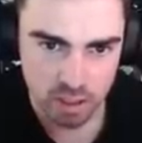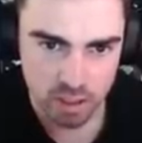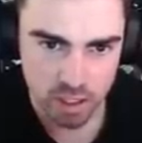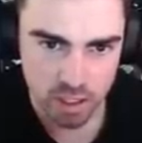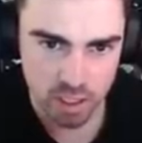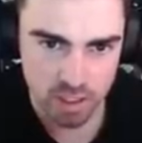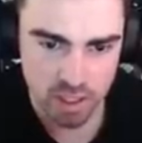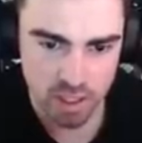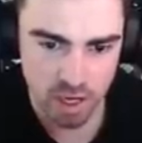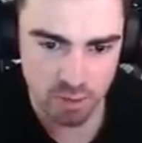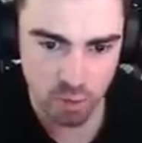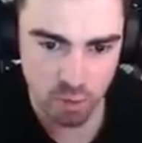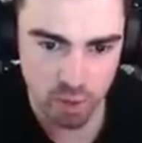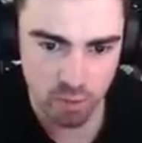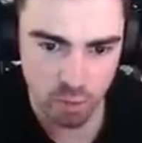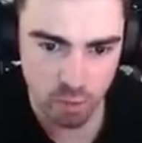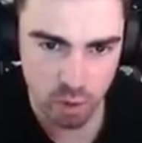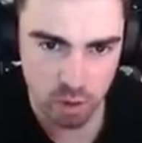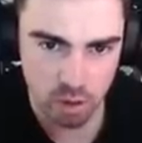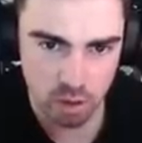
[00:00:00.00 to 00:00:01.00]
doesn't have
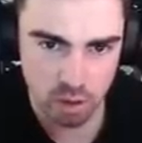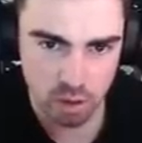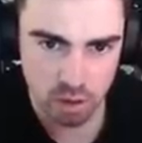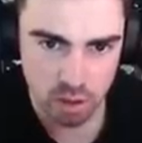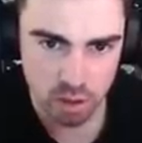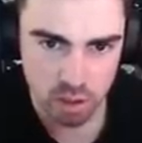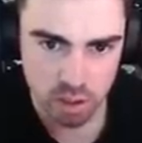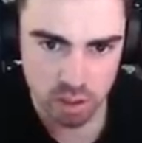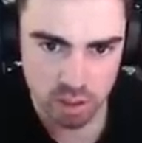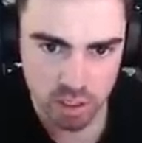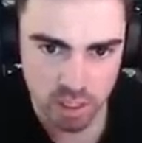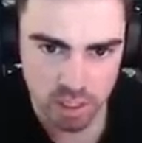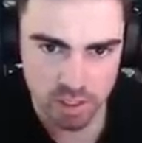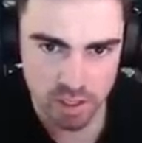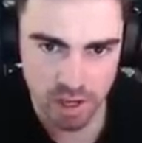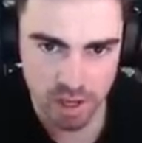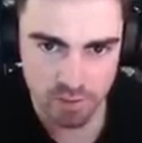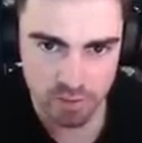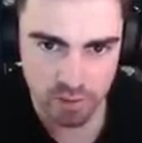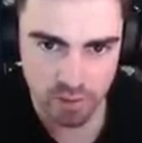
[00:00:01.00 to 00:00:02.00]
wind wall,
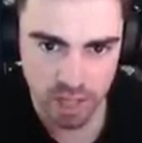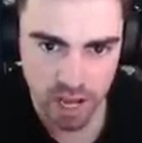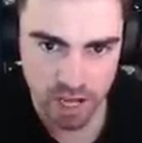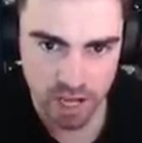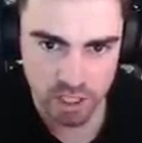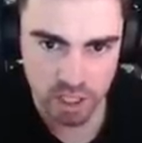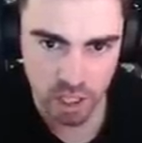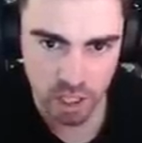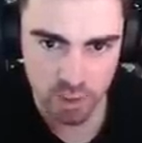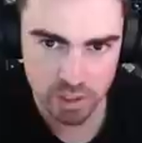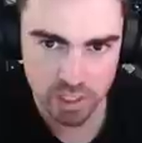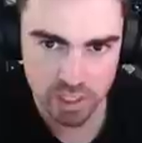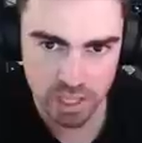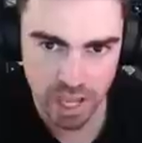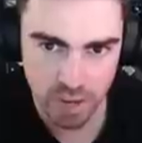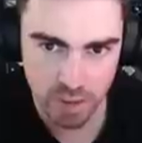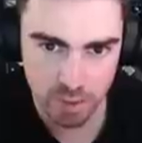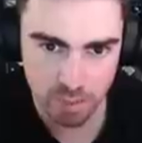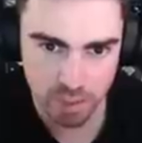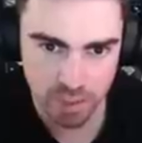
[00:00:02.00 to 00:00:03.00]
doesn't have flash. I wanna see
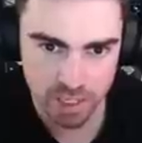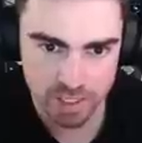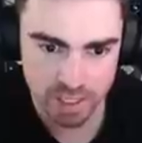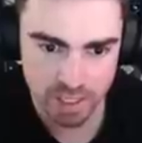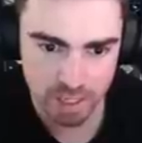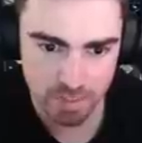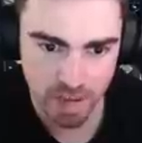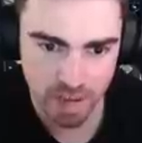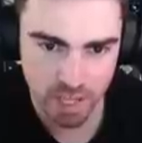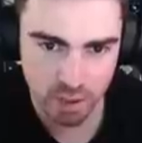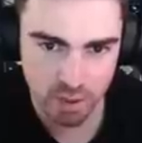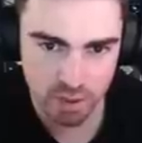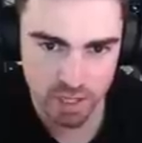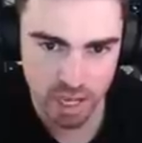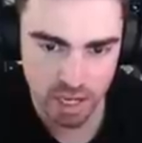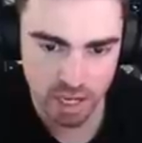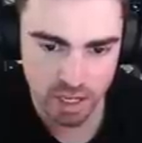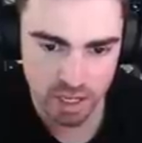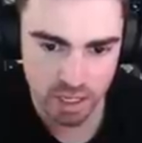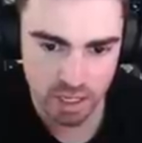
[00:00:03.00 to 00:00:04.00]
how he plays it. He might go
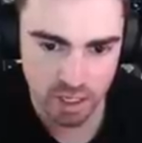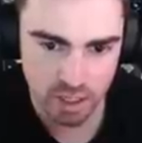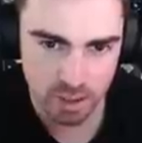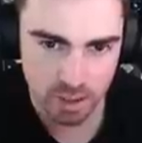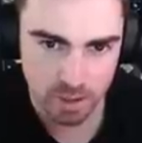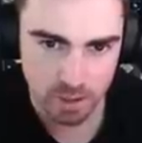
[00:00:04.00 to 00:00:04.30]
down here.